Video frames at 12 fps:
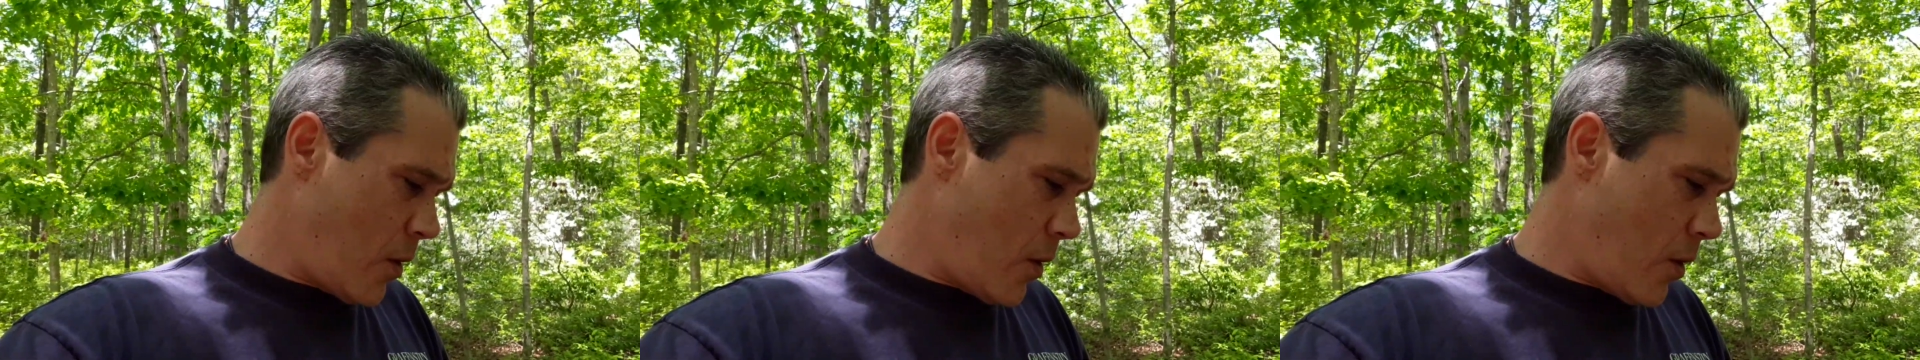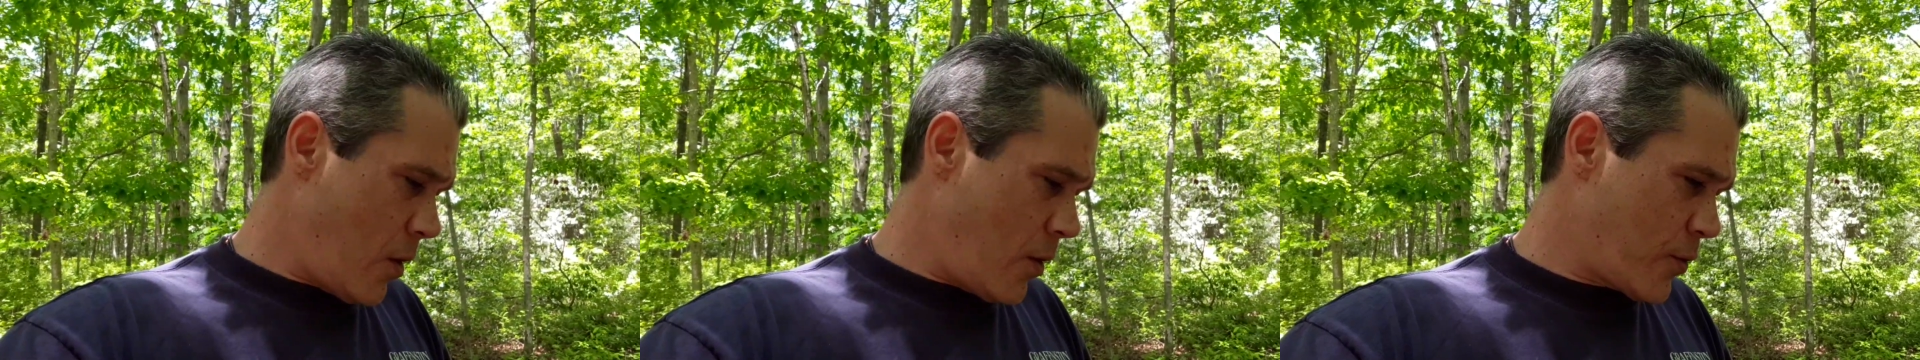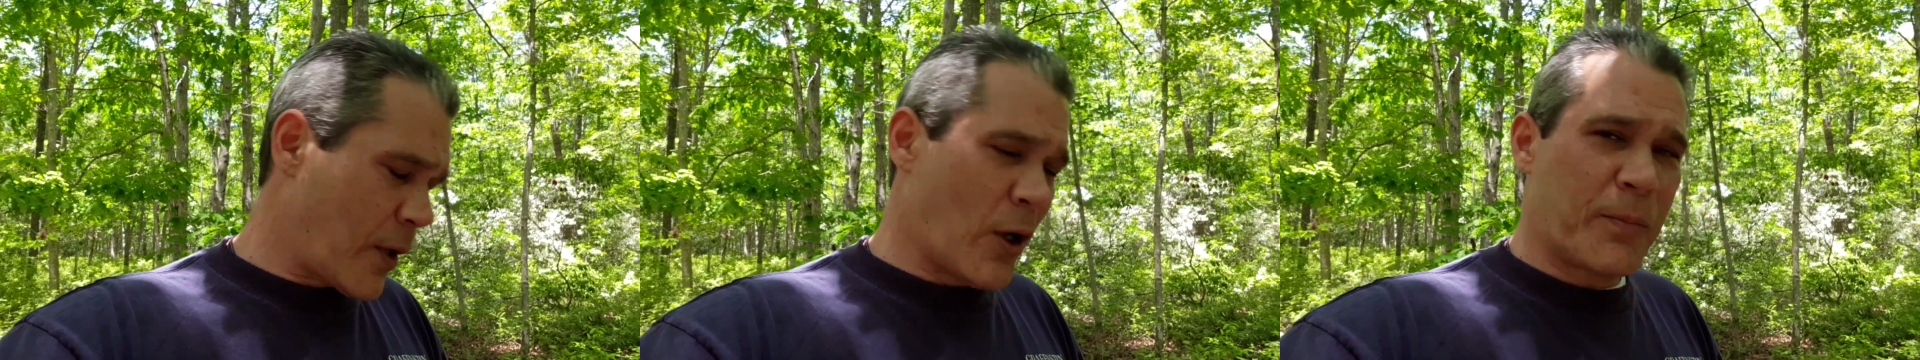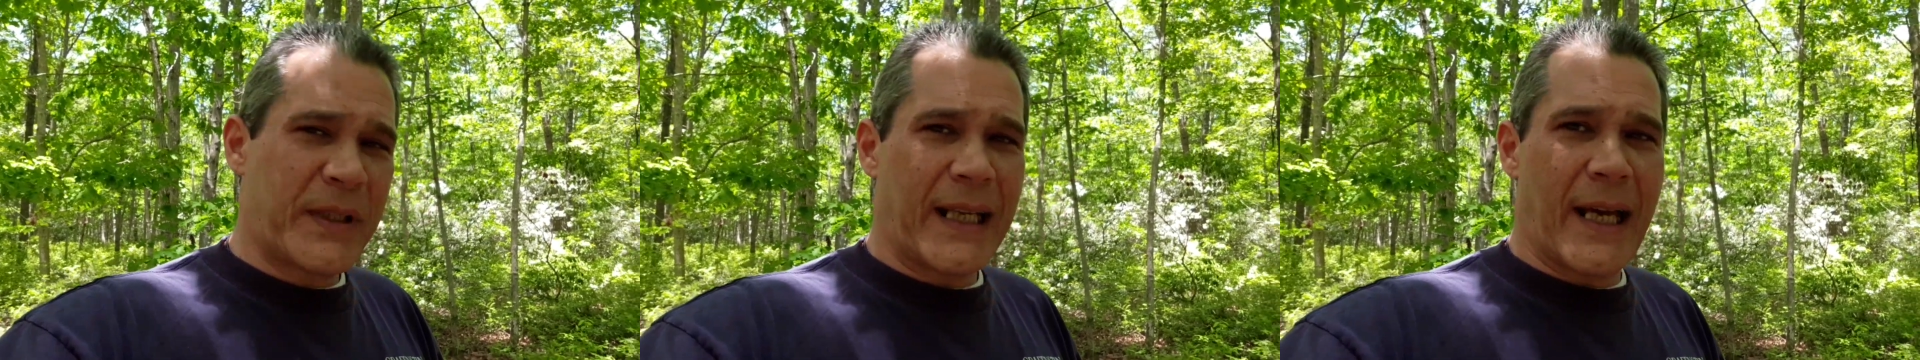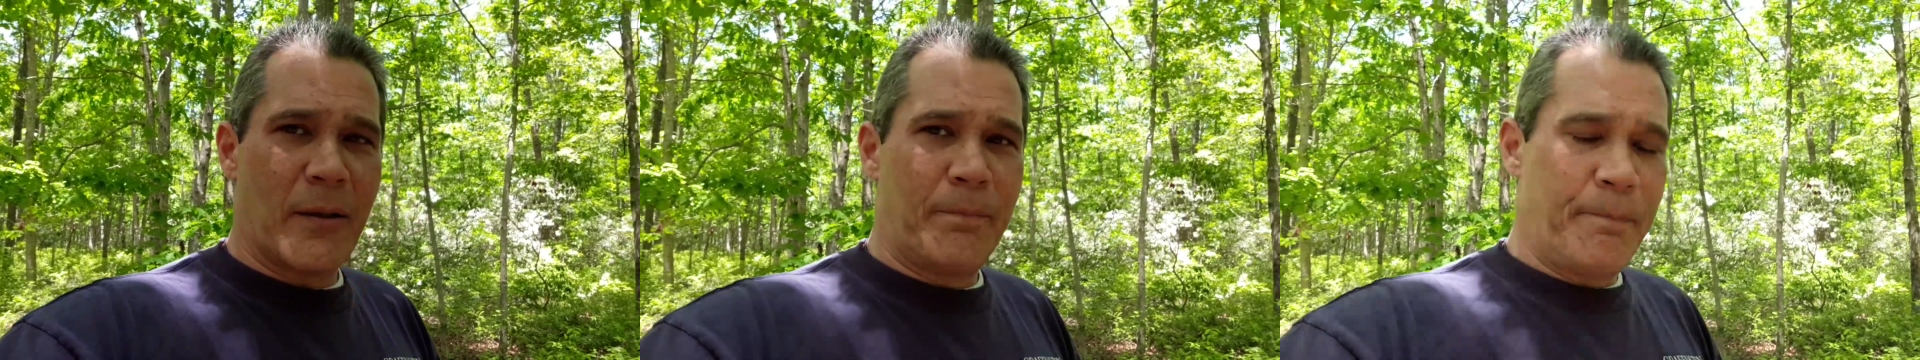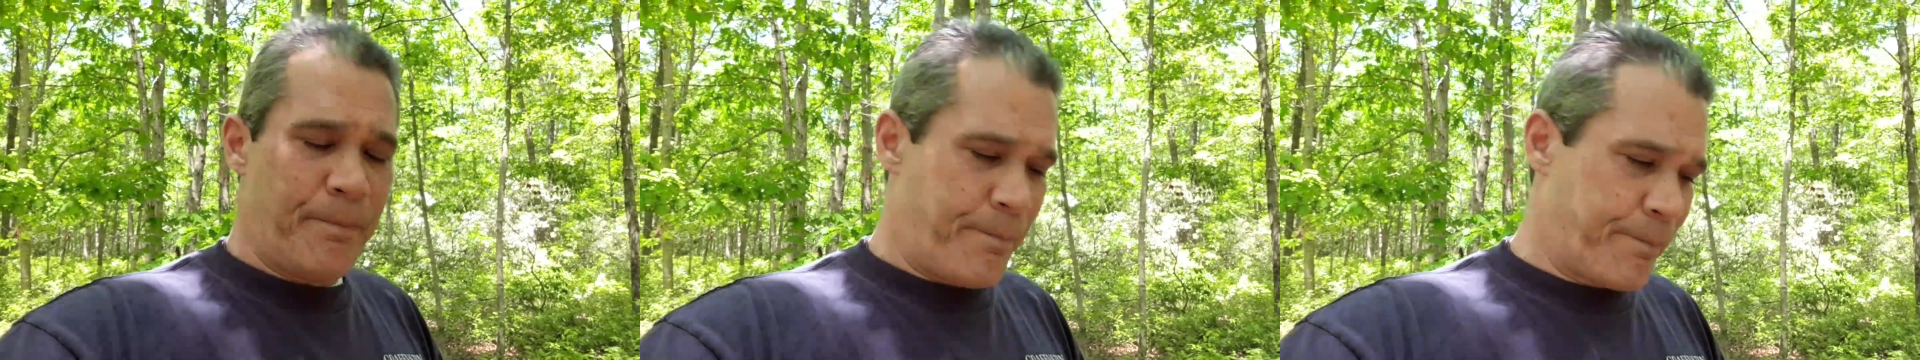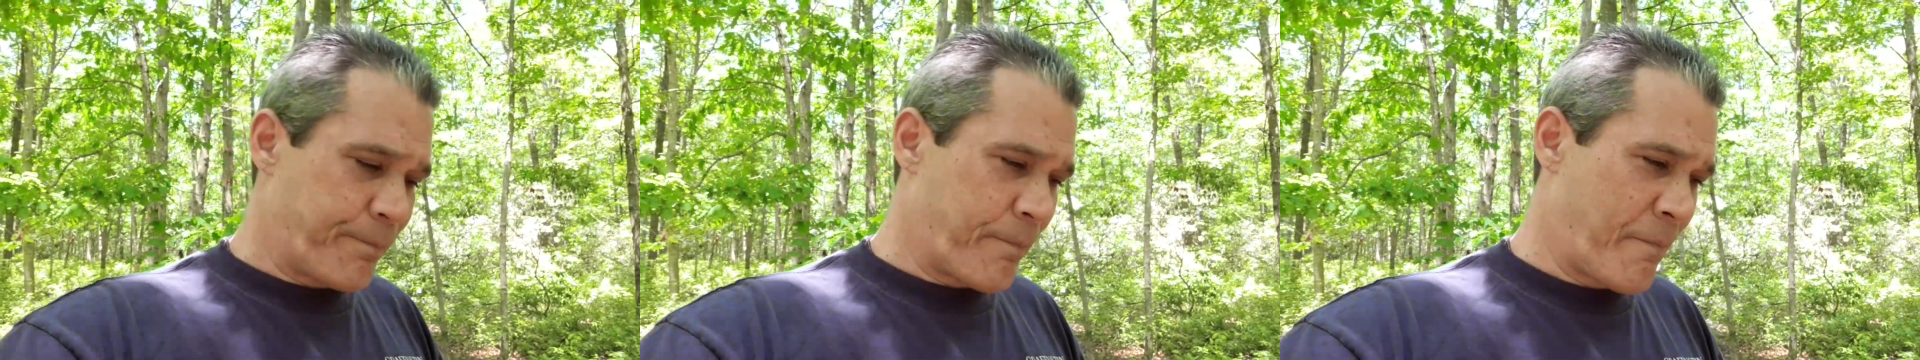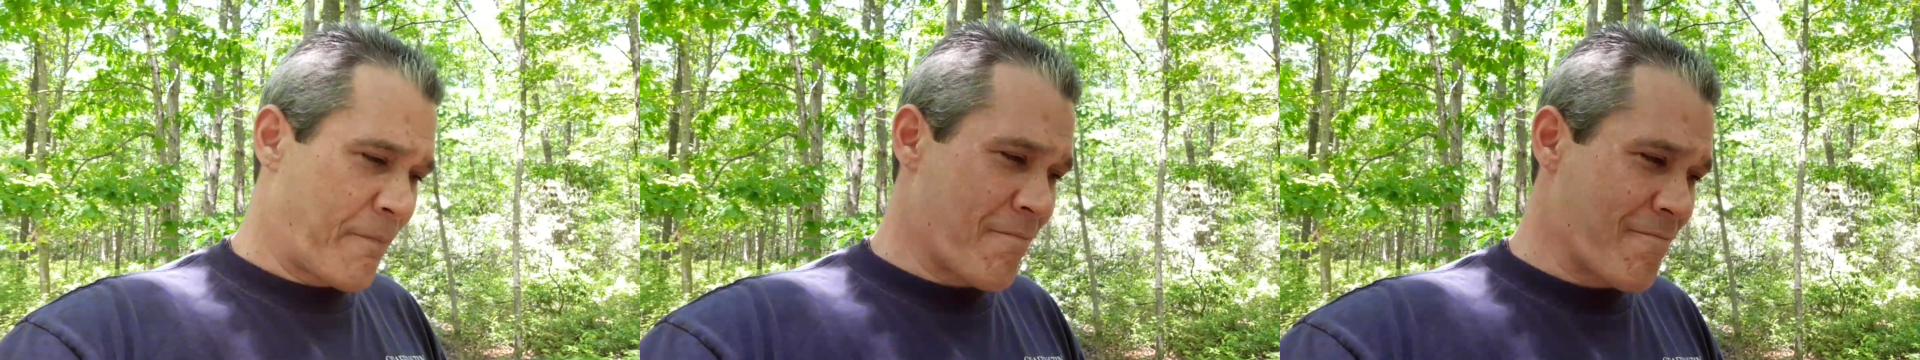So I go up to get him,
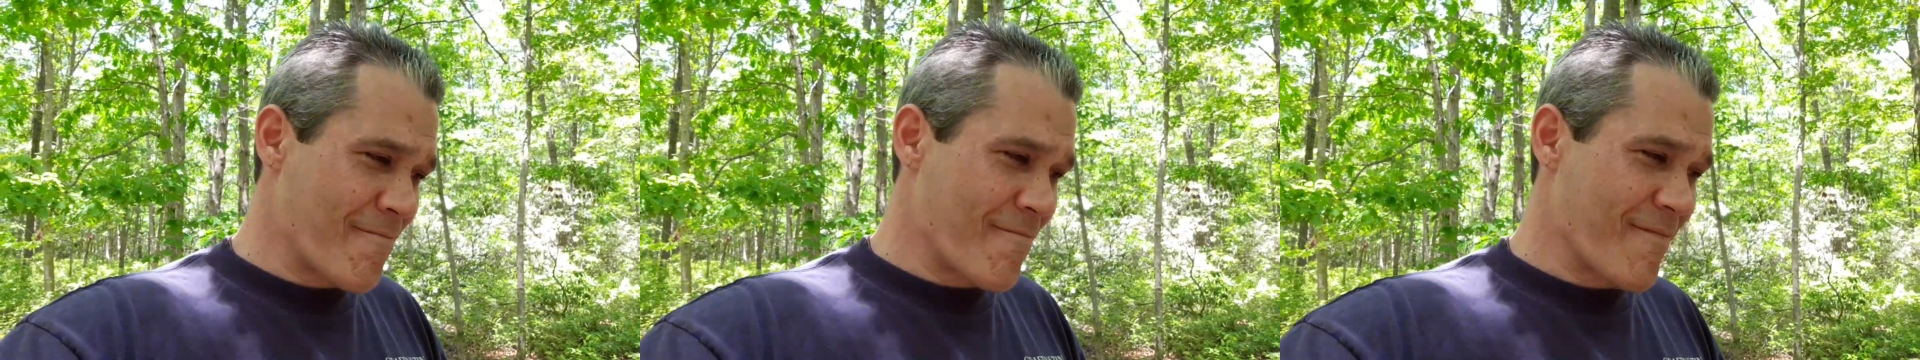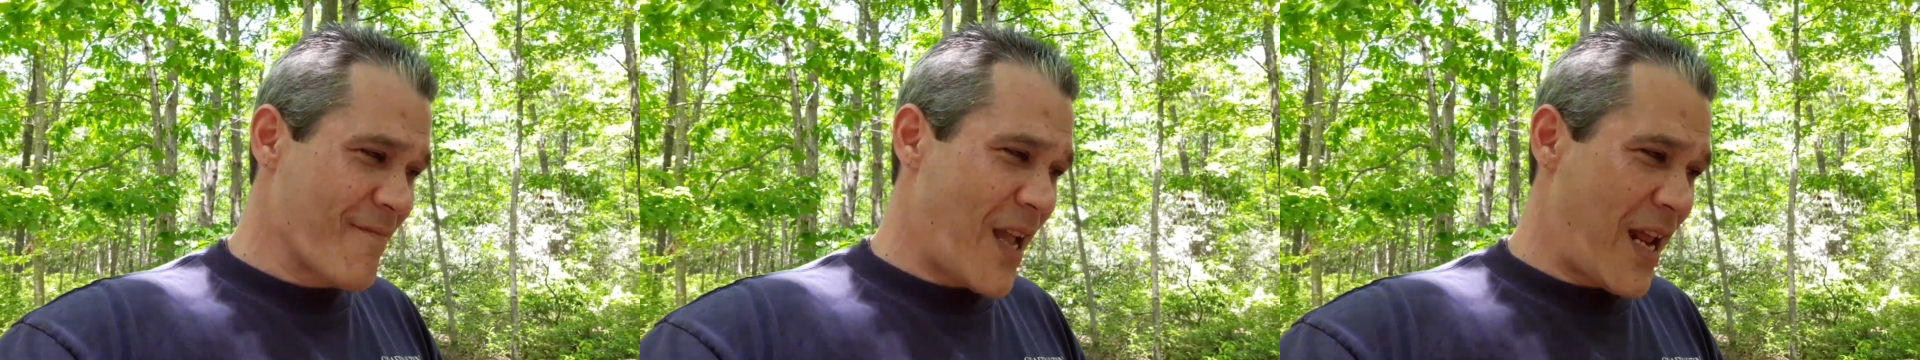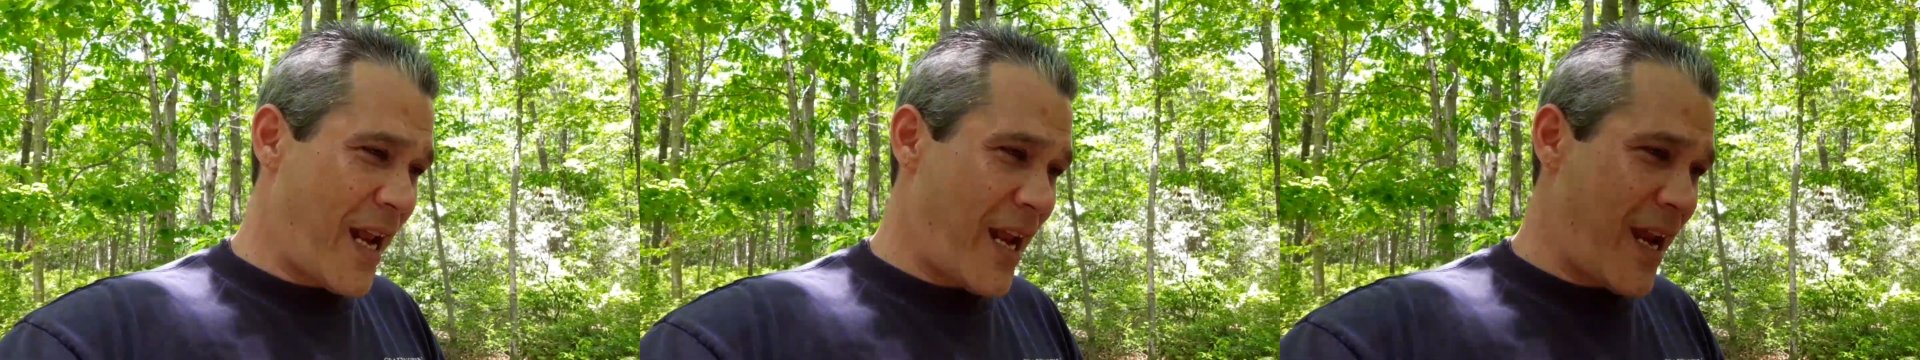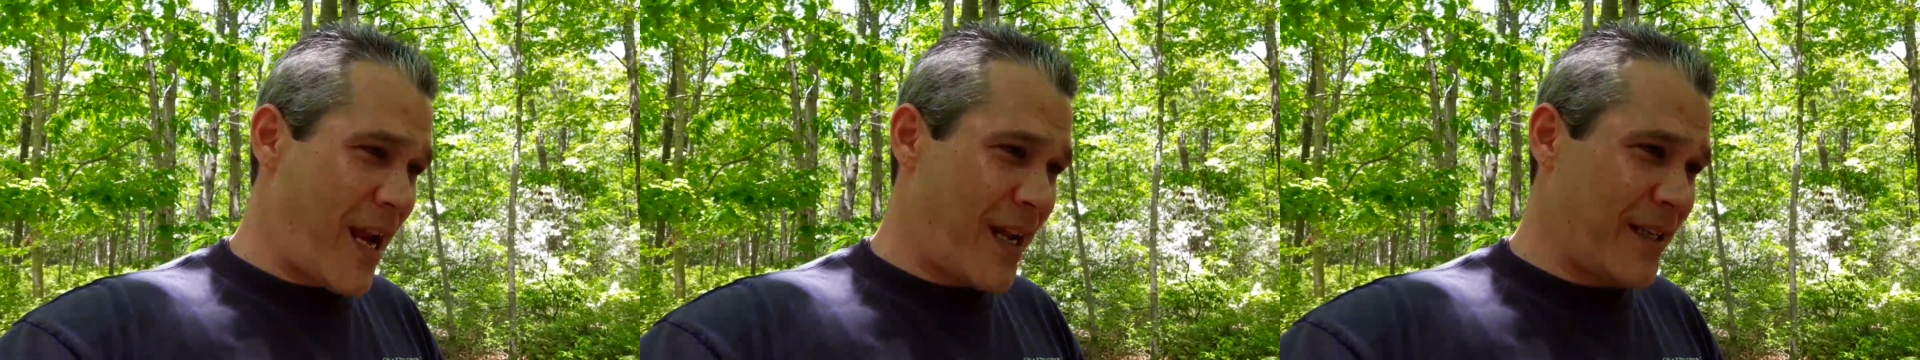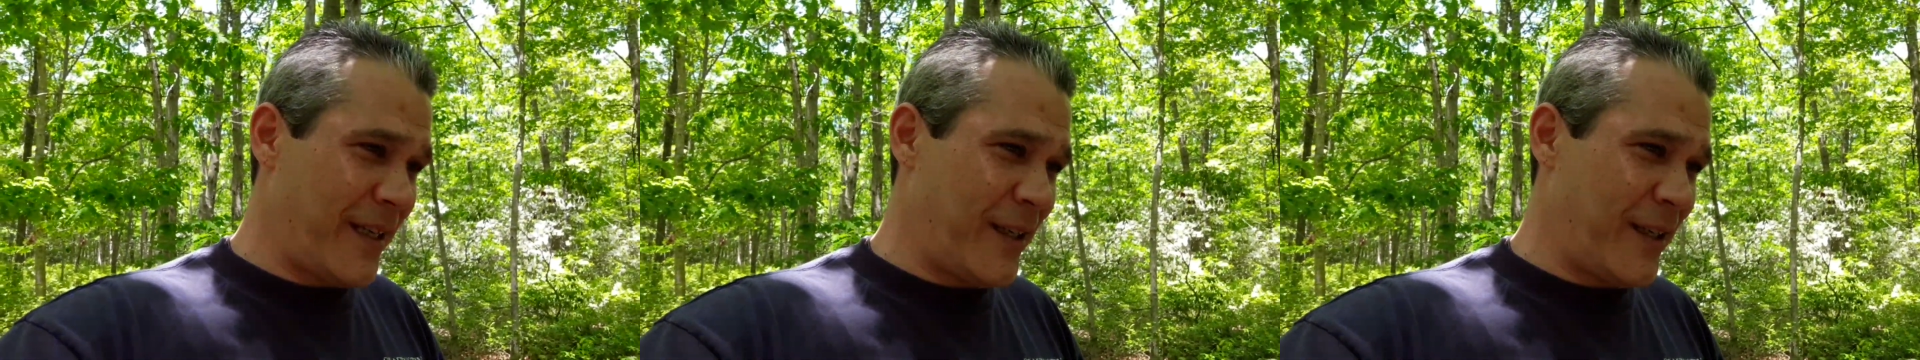and